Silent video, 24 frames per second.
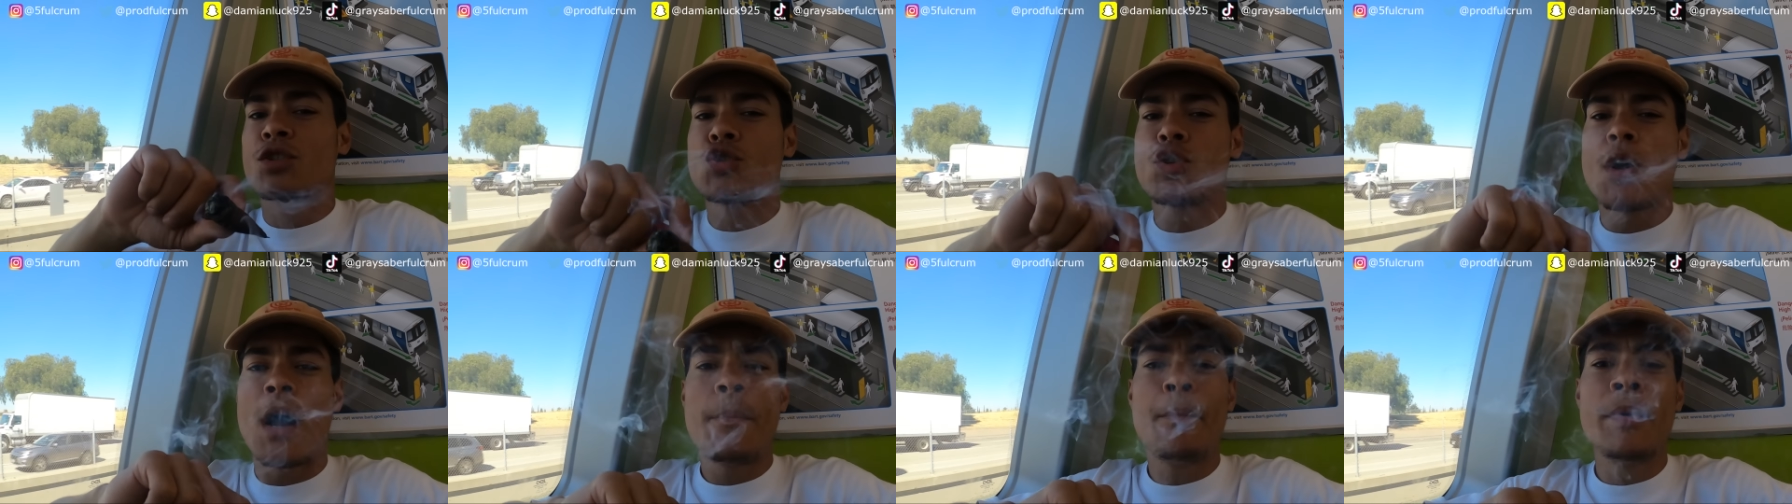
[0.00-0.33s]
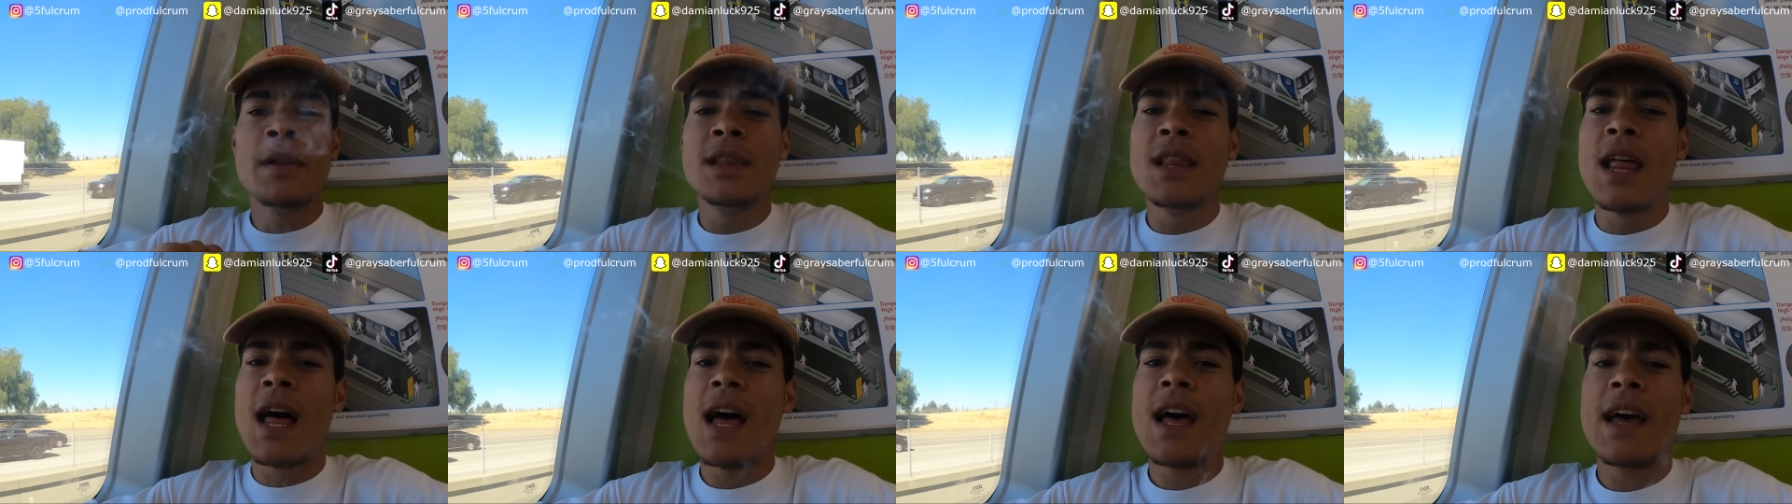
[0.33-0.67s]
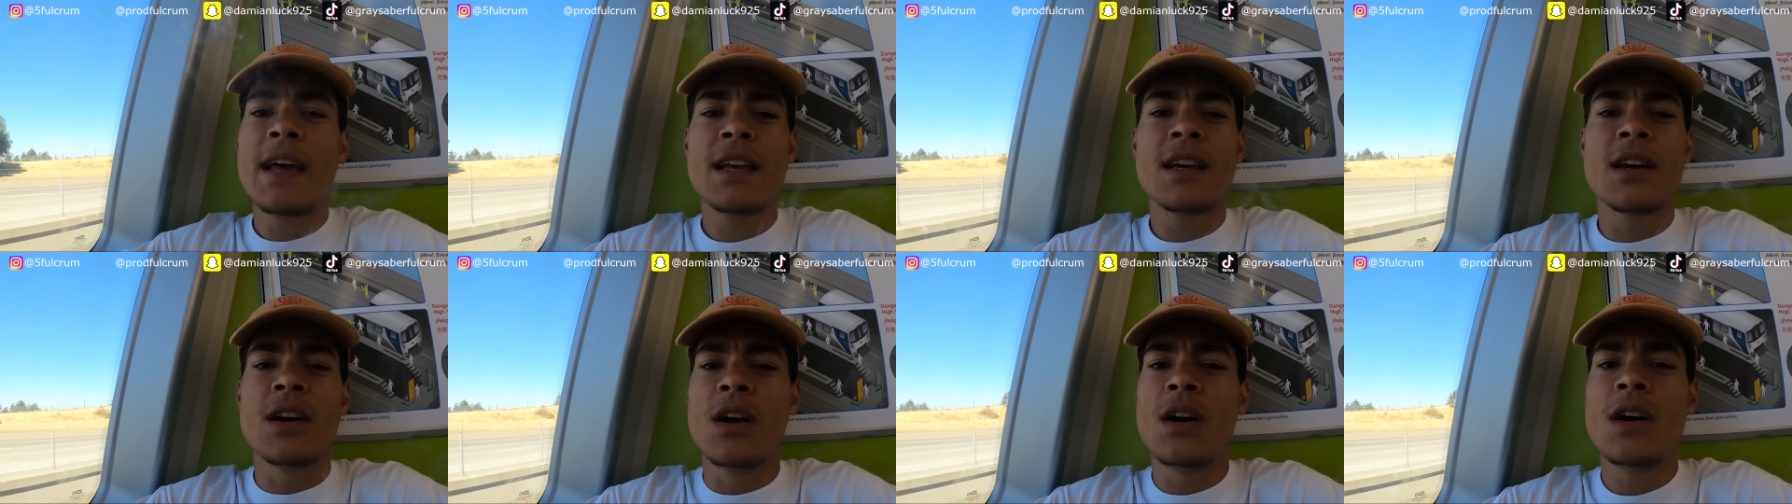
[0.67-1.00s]
Drop a
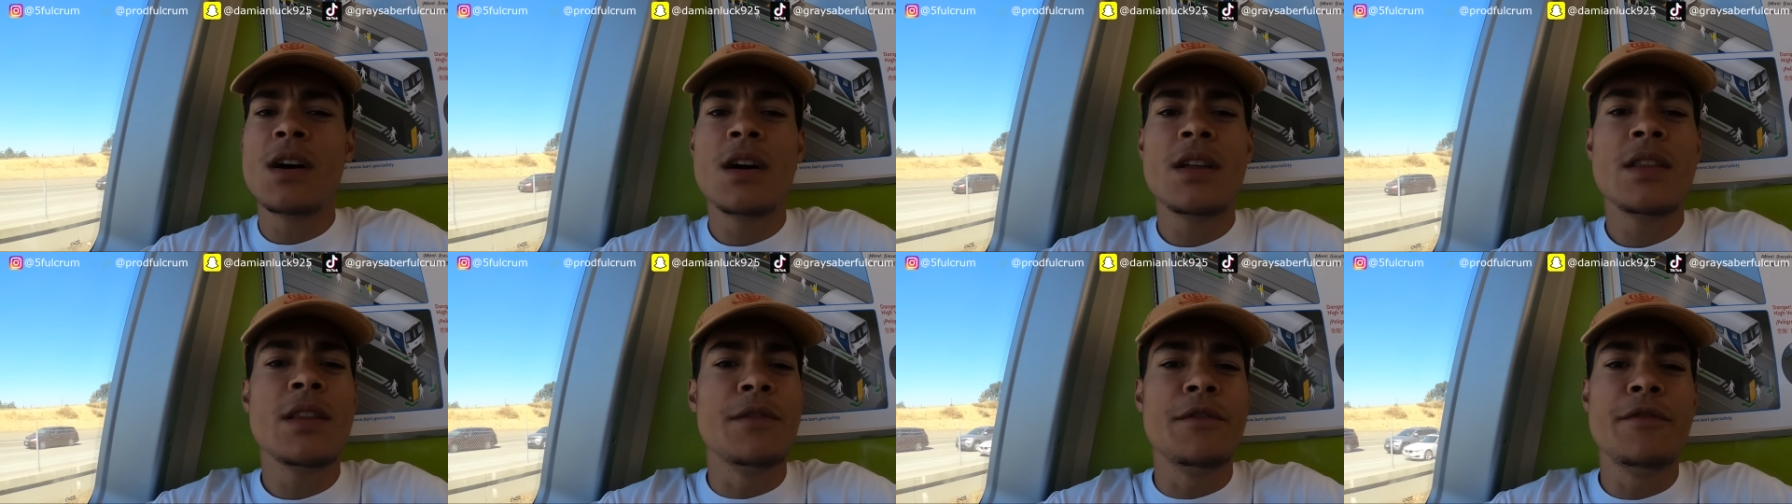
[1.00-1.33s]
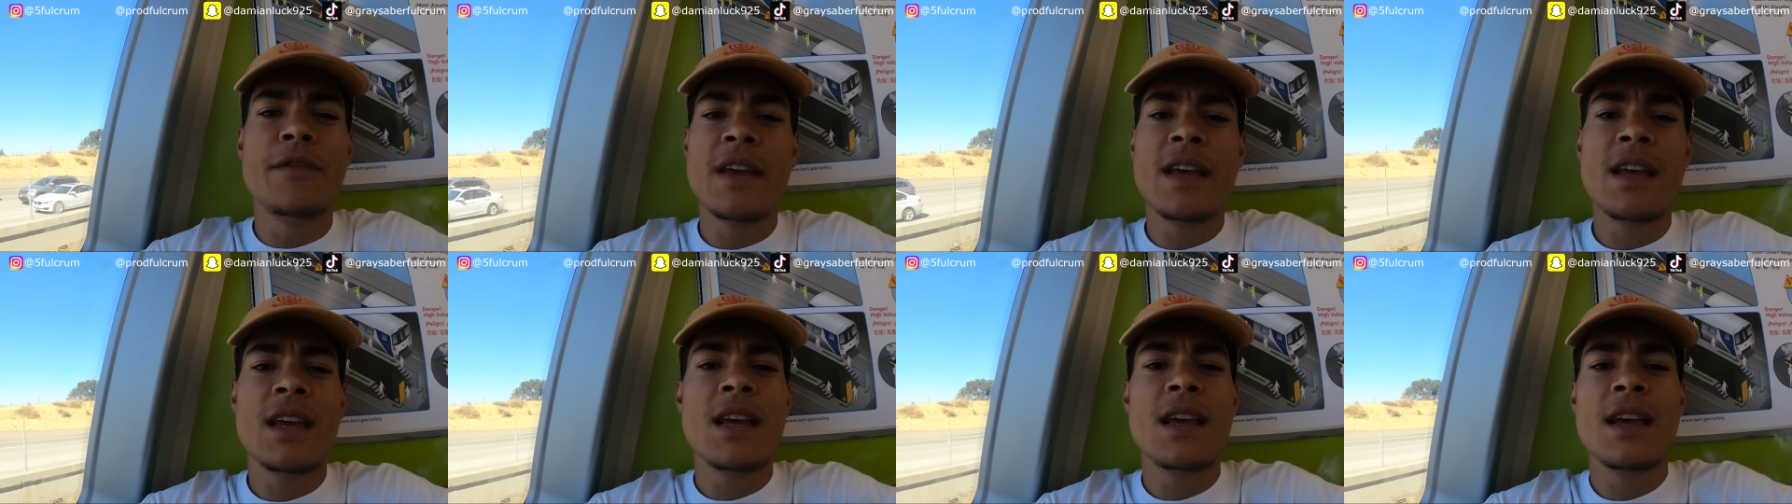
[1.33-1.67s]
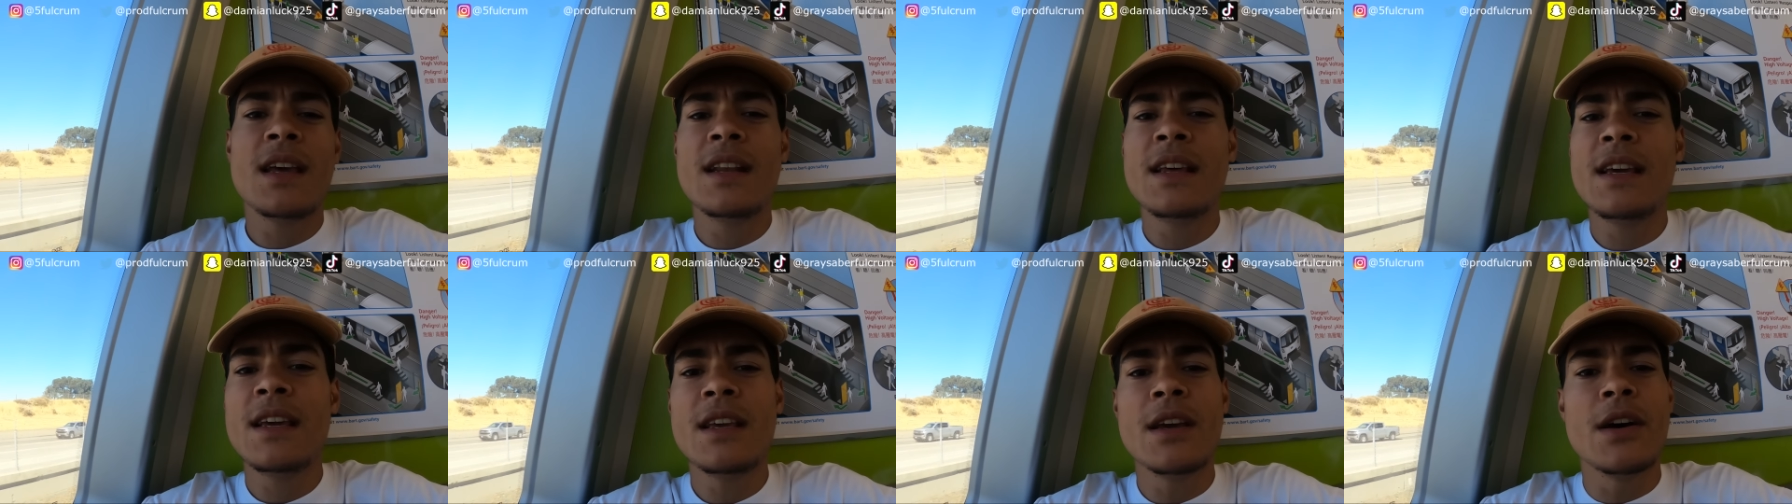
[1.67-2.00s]
like on the
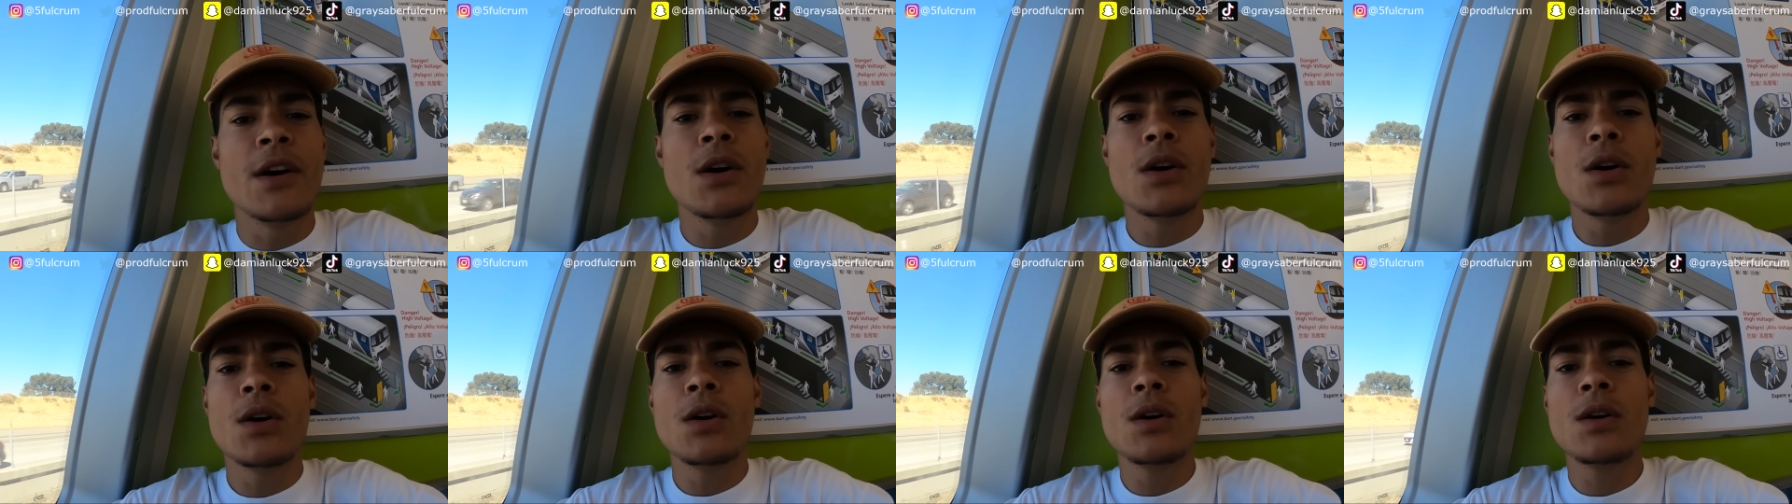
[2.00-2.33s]
video.